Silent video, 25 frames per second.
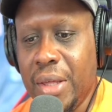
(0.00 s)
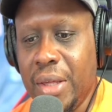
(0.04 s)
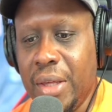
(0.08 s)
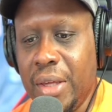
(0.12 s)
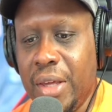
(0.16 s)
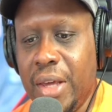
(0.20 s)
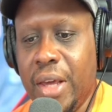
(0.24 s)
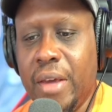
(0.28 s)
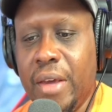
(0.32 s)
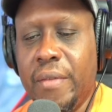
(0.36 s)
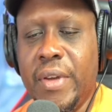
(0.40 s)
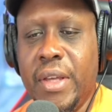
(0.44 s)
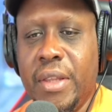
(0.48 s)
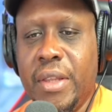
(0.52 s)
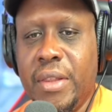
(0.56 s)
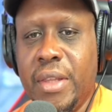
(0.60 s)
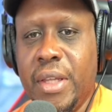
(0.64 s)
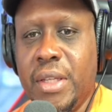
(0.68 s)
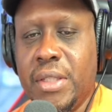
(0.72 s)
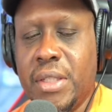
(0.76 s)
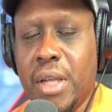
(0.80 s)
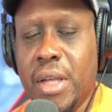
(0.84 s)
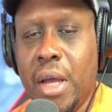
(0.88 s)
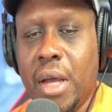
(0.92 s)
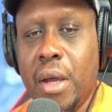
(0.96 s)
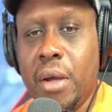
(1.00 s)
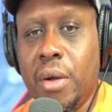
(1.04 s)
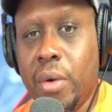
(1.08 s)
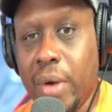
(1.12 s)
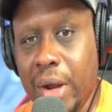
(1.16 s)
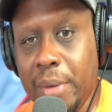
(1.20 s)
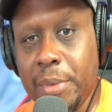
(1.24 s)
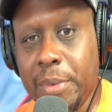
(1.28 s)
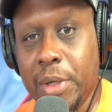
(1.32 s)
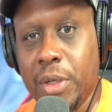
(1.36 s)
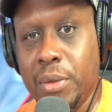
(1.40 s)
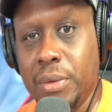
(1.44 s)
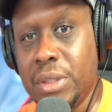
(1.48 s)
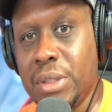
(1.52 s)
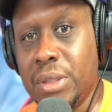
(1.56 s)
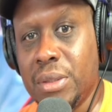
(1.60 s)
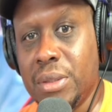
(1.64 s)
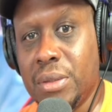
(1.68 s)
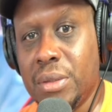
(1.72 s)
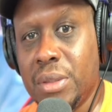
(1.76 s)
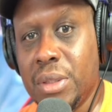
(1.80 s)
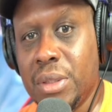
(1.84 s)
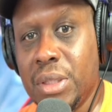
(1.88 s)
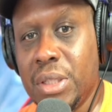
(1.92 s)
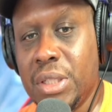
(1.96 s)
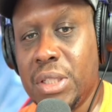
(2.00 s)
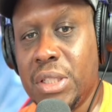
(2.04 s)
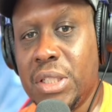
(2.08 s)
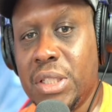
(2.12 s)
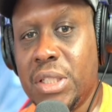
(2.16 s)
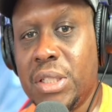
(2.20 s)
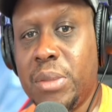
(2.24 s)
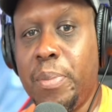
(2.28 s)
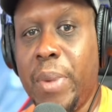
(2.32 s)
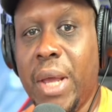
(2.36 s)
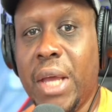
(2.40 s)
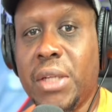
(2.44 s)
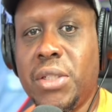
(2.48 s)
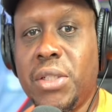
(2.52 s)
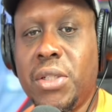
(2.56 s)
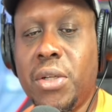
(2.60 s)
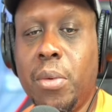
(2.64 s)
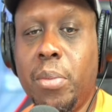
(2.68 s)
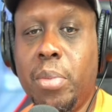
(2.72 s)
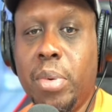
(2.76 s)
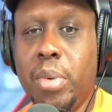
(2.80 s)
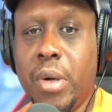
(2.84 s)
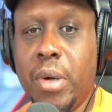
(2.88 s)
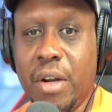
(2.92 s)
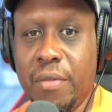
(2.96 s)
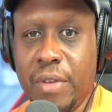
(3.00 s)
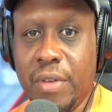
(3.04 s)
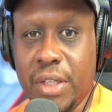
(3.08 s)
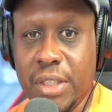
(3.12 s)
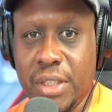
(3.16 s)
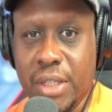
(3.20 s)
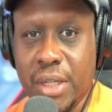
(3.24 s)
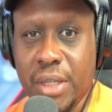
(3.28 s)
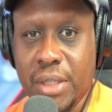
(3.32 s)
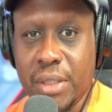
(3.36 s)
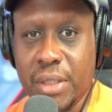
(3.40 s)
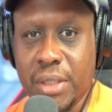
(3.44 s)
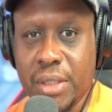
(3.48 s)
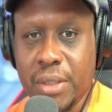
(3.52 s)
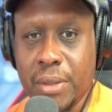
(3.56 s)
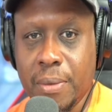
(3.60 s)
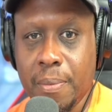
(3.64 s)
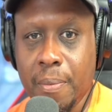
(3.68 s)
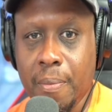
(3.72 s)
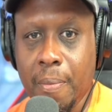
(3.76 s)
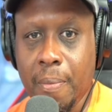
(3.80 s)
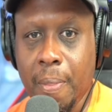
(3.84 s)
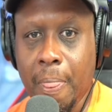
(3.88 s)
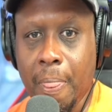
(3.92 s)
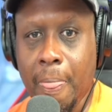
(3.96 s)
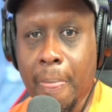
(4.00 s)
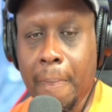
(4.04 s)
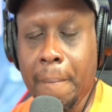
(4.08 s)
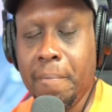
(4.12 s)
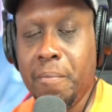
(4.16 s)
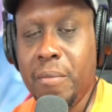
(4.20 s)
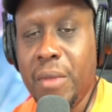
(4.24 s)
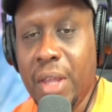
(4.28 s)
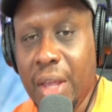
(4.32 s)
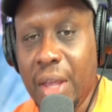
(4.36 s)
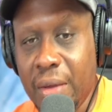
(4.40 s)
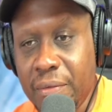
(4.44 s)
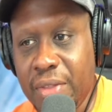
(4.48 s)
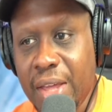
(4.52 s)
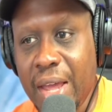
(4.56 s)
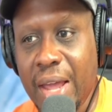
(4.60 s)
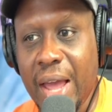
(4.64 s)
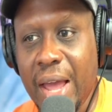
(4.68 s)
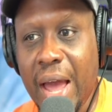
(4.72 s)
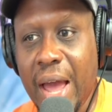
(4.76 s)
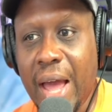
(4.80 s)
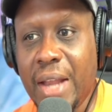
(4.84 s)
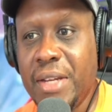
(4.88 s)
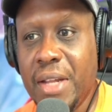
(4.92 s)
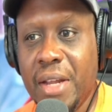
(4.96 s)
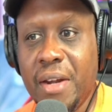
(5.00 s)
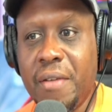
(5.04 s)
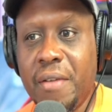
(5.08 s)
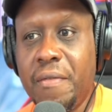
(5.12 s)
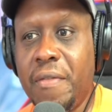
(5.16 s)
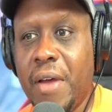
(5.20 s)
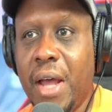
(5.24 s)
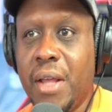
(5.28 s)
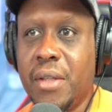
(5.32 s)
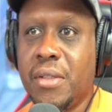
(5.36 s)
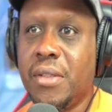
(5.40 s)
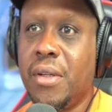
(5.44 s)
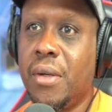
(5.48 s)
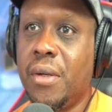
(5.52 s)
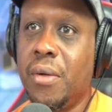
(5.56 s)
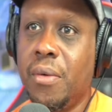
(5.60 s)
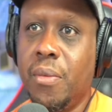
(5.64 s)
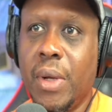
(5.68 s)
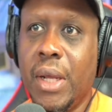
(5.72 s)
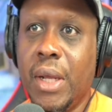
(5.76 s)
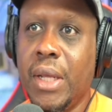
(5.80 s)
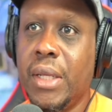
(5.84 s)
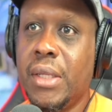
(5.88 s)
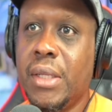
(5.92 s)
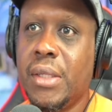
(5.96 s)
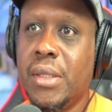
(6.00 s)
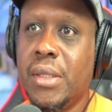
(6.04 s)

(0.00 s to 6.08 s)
giving these criminals special privileges if they identify a certain way.